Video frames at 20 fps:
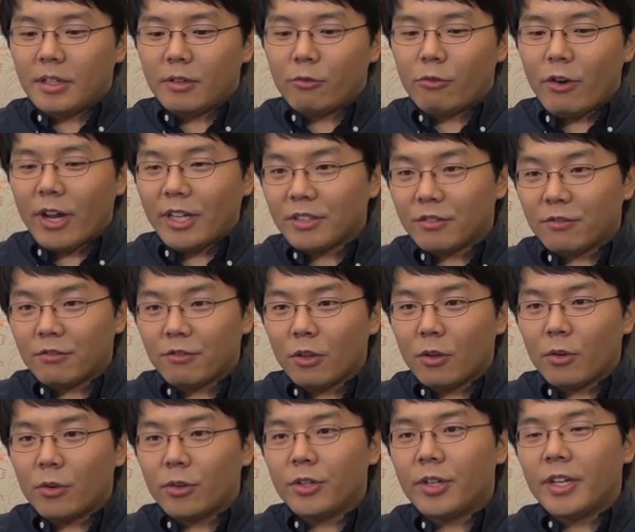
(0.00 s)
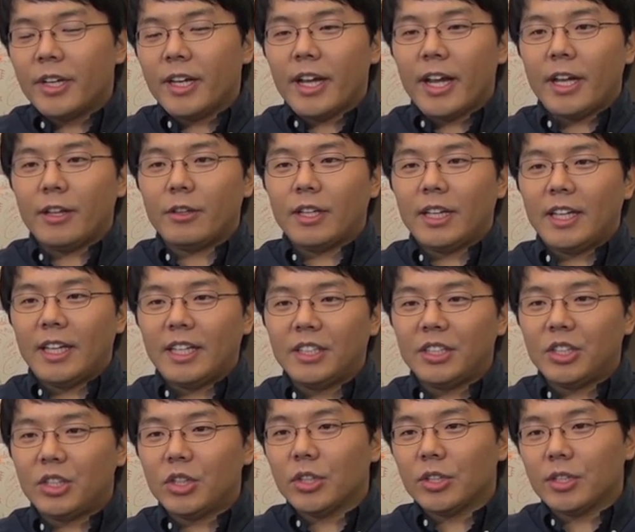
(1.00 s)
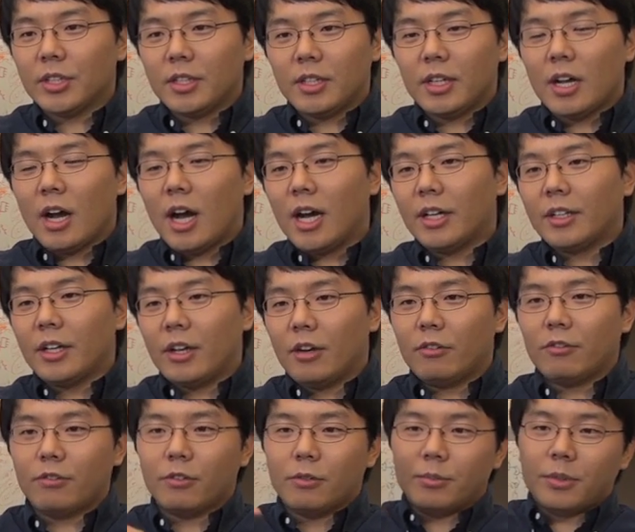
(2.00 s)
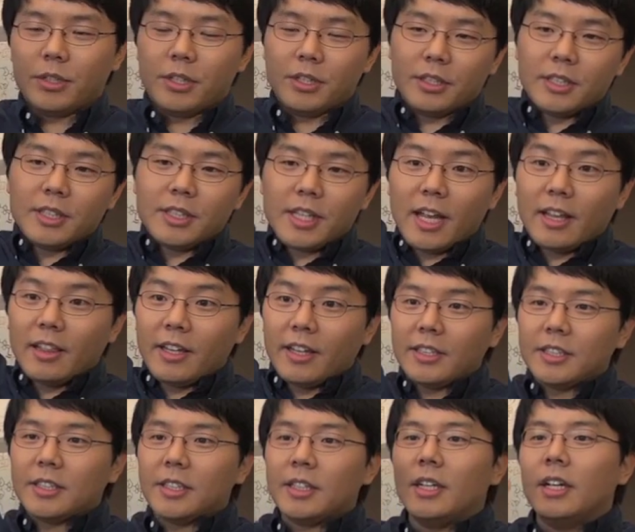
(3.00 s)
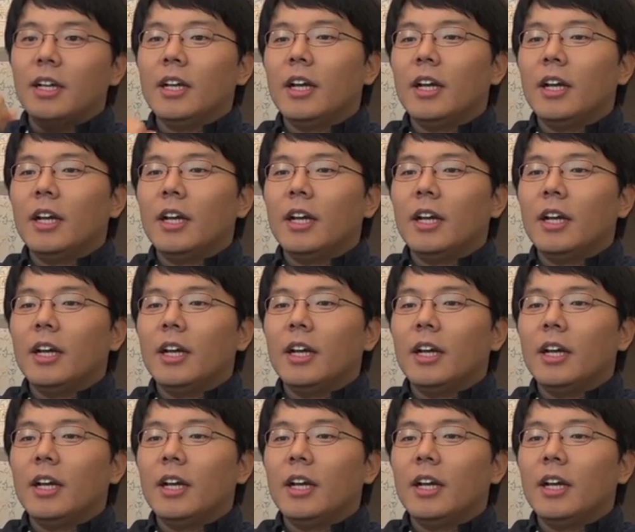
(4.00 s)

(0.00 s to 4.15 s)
raised floor and exhaust hot air from the ceilings.